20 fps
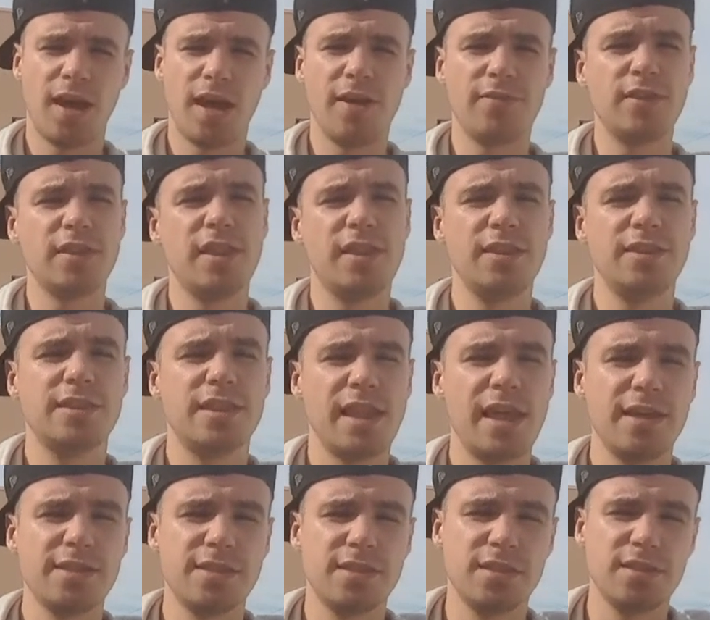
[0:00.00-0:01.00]
after this
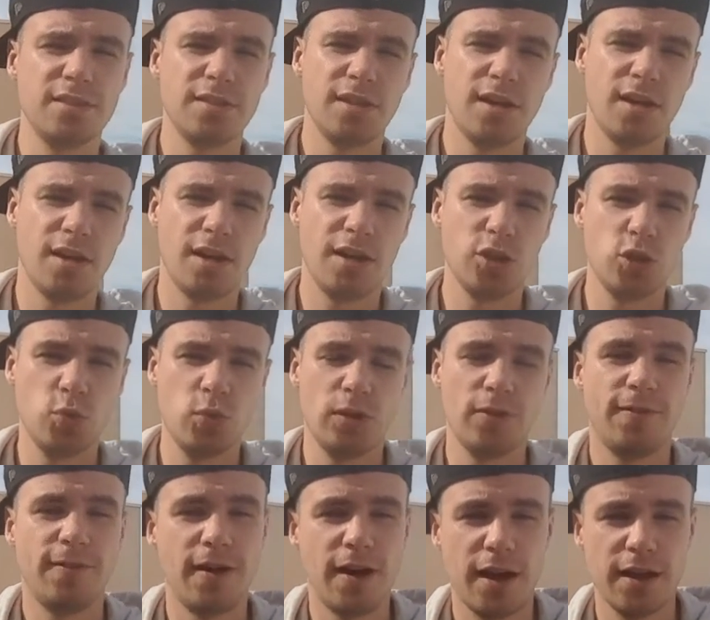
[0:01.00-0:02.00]
lesson, you
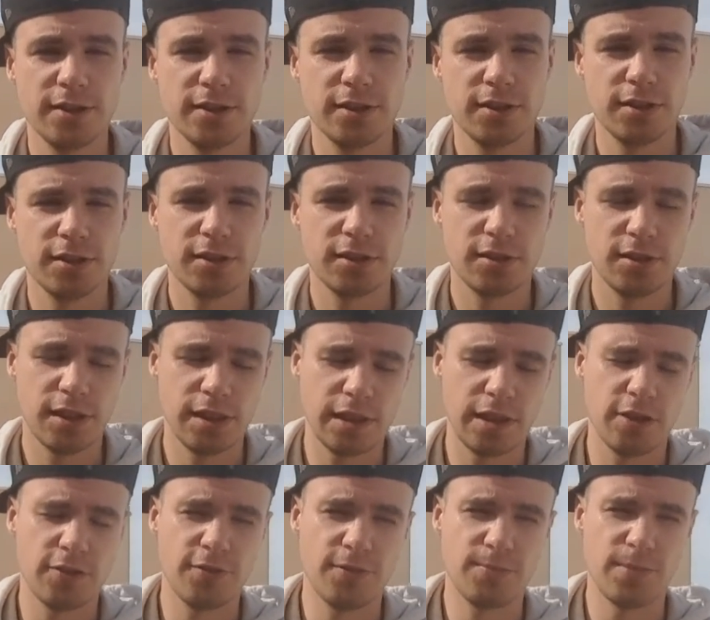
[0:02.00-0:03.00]
will find a
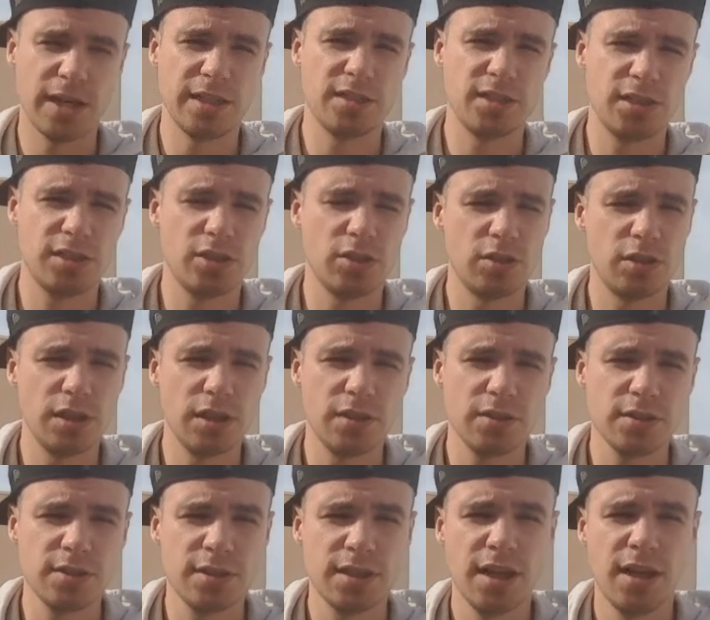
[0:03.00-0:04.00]
lot of my
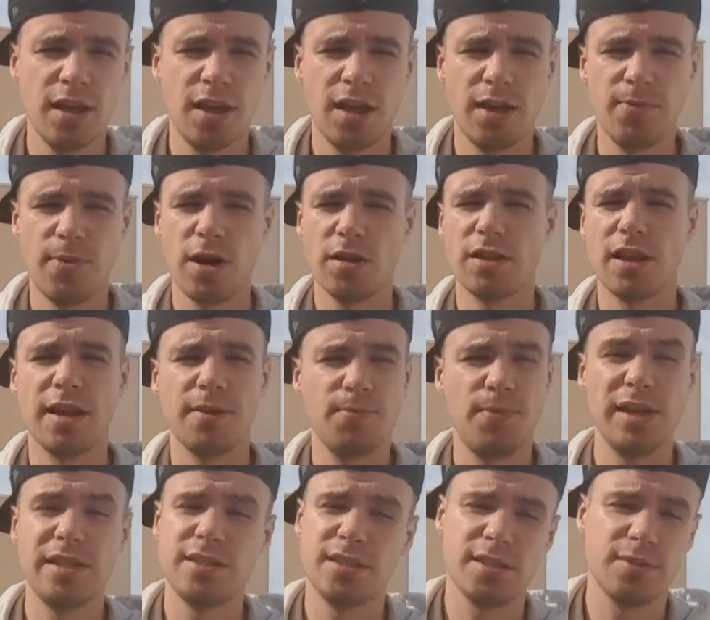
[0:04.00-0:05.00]
tutorials about like
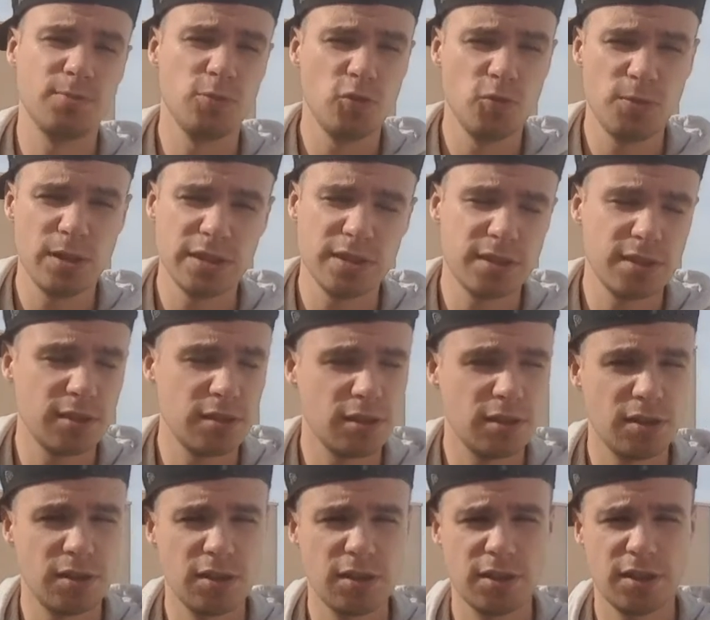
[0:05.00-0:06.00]
basic movements
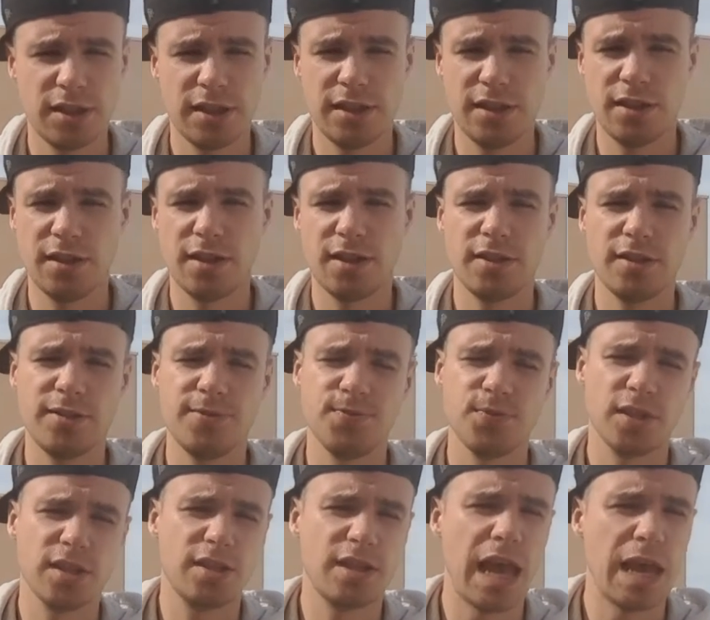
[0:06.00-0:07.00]
in
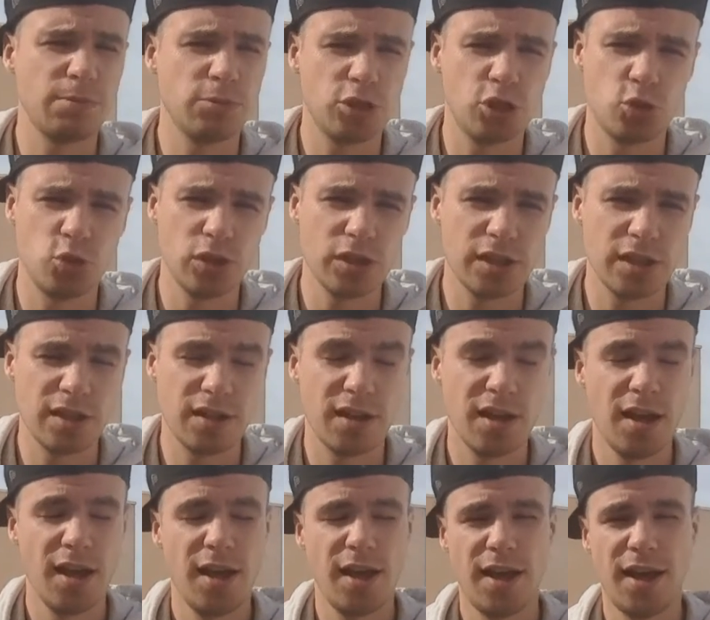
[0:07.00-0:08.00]
cap tricking,
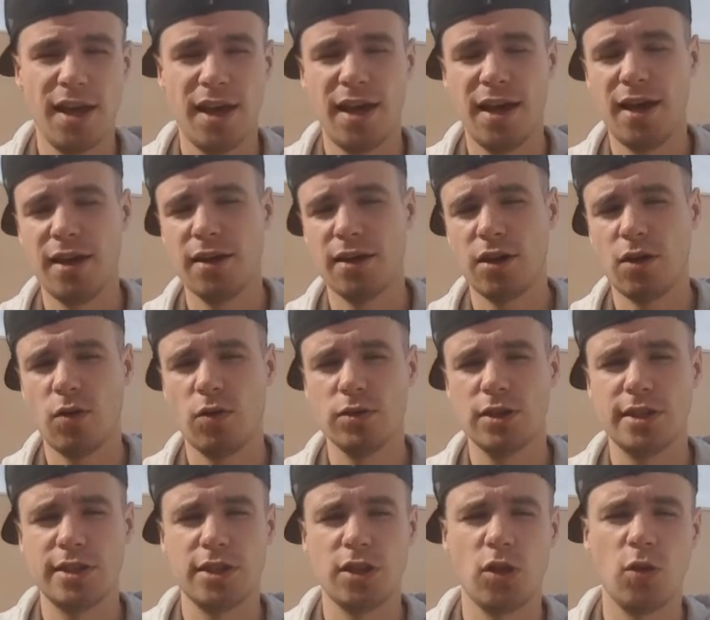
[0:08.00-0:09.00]
and
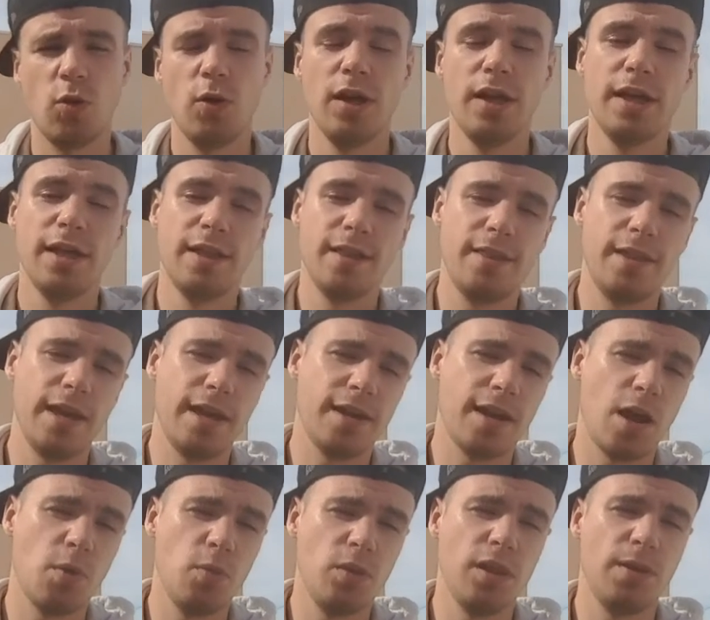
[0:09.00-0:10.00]
also then
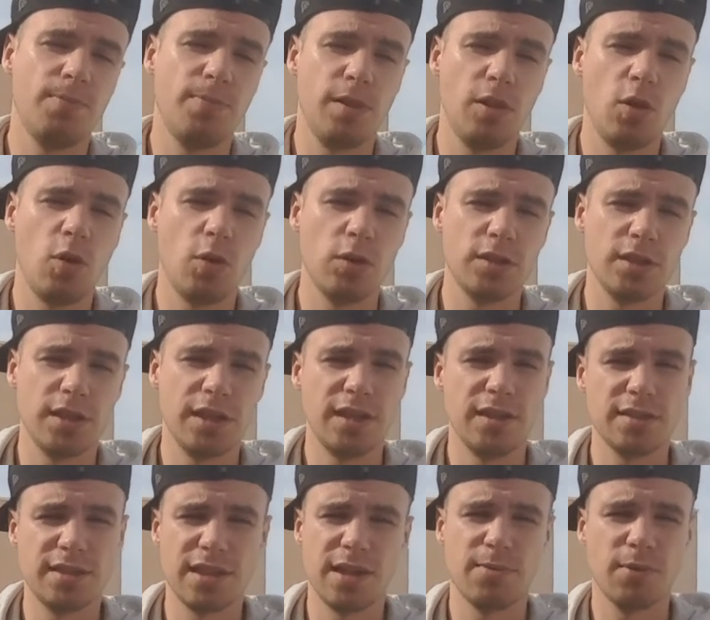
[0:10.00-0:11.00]
I will upload
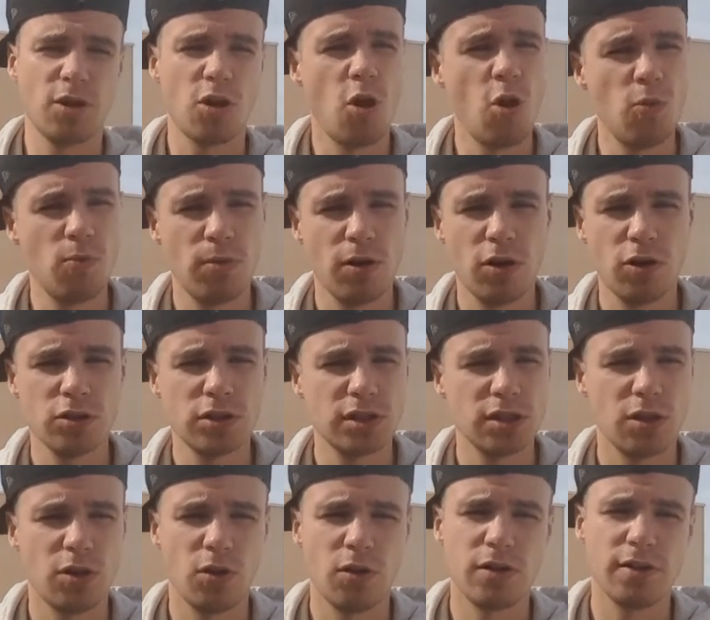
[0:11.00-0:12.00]
some combos
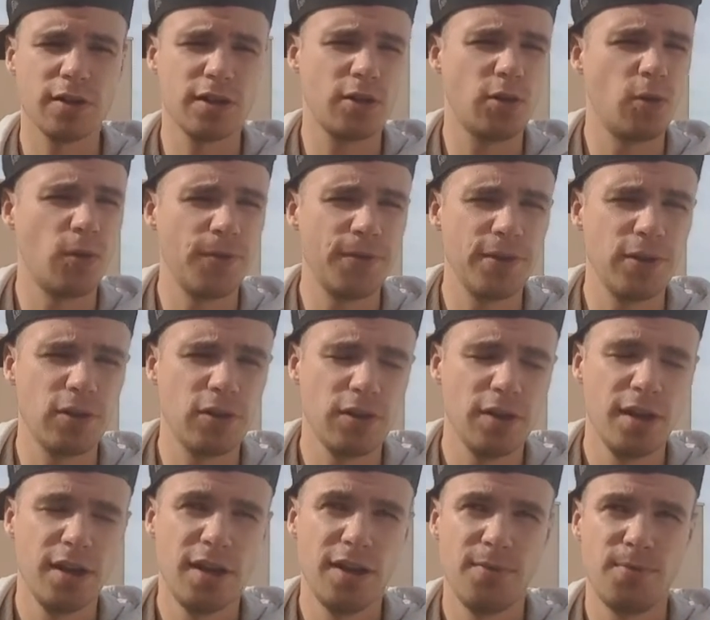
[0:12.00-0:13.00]
or choreo,
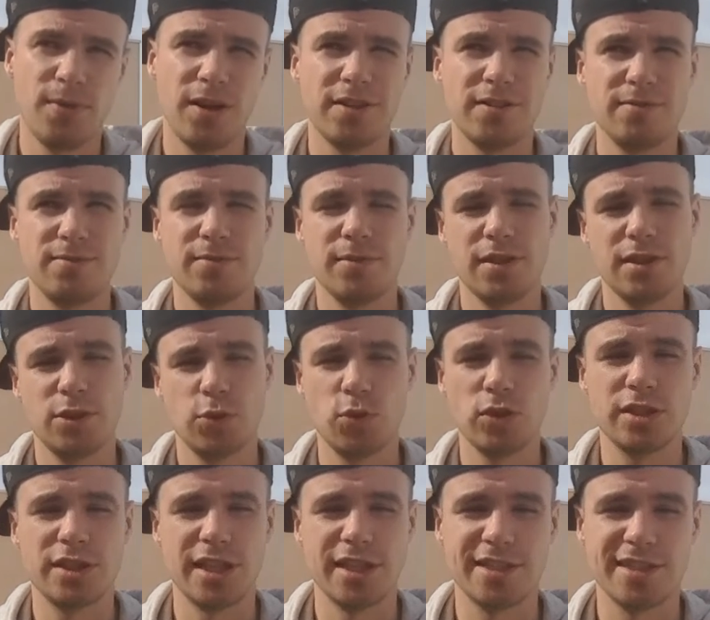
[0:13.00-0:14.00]
but it
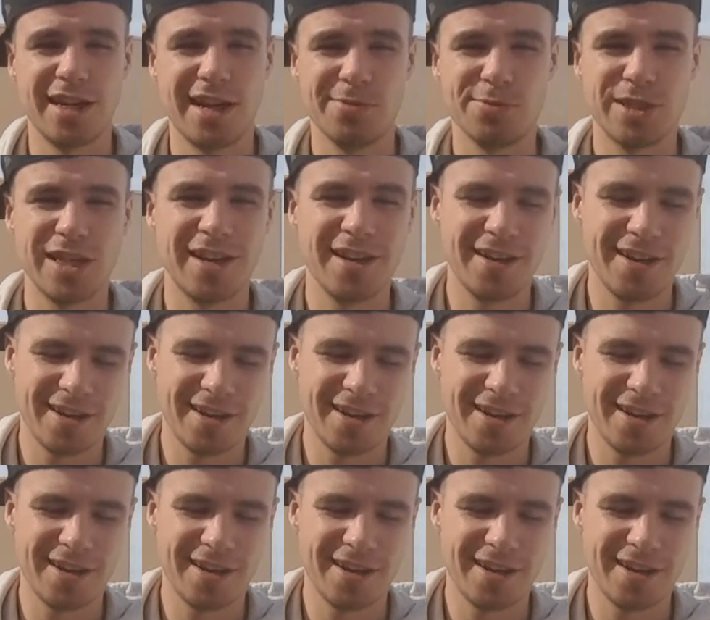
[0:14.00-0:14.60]
will take times.